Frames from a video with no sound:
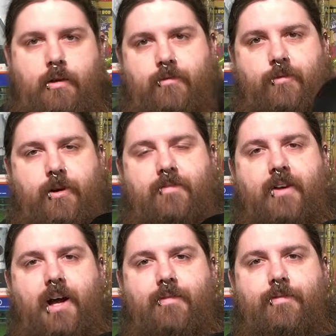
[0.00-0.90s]

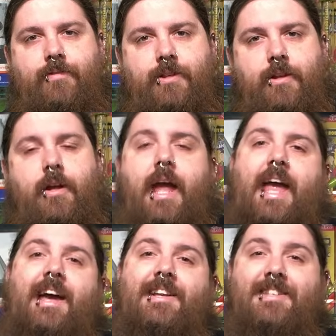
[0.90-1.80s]
45s,
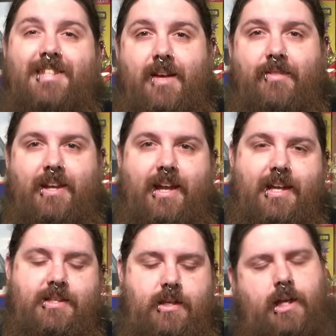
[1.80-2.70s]
and
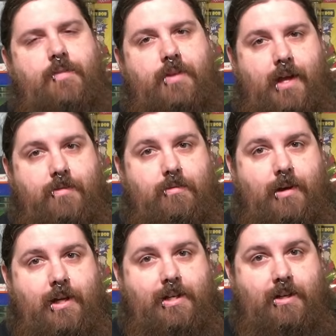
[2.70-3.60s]
78s if you have the
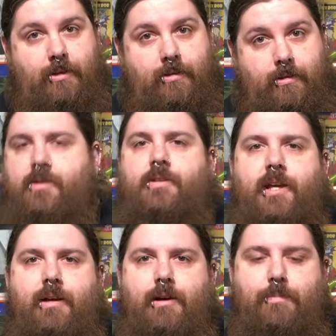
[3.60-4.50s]
right needle.
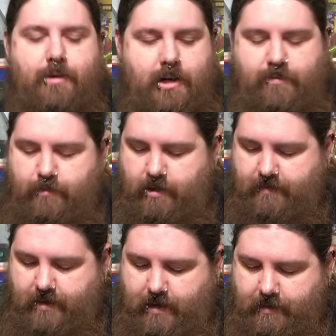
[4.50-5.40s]
Say you want to put on a
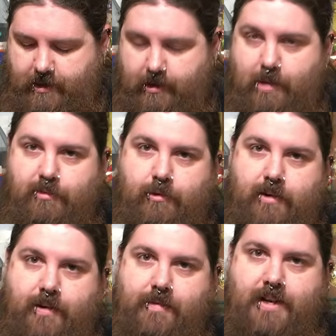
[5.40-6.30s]
45, you're going to grab your
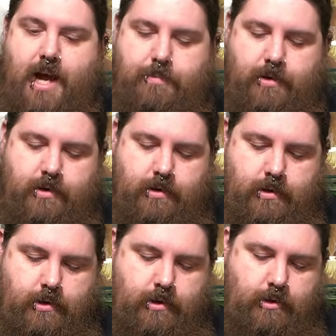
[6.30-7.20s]
45 adapter,
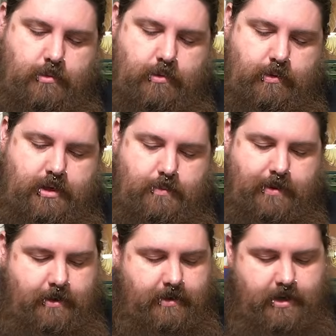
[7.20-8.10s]
put it right in the
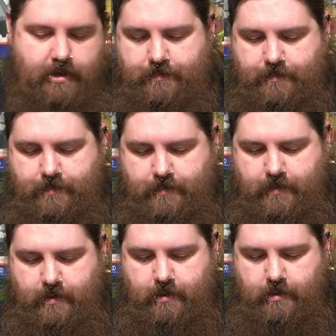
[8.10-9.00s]
middle there,
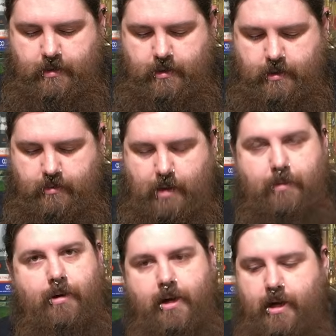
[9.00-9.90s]
drop it
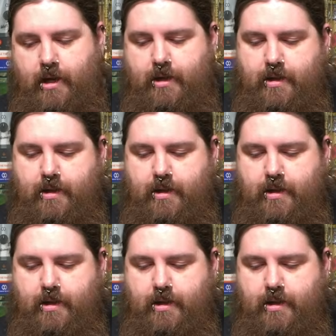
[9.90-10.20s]
right on, and